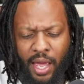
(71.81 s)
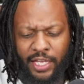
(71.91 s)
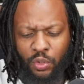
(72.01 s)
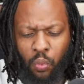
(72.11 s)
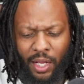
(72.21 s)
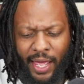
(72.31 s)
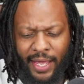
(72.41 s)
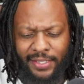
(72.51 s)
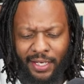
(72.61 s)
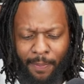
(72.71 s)
as well
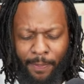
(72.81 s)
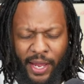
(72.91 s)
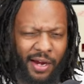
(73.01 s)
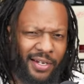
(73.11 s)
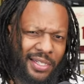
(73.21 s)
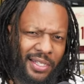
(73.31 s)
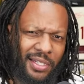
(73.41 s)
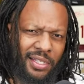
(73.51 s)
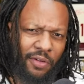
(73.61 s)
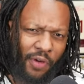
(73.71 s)
as the
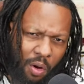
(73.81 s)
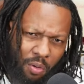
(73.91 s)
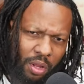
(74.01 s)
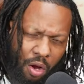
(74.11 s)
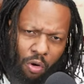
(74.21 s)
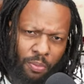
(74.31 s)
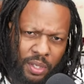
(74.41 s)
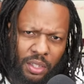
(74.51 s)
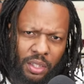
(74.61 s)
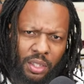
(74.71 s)
comparisons of
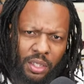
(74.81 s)
Oklahoma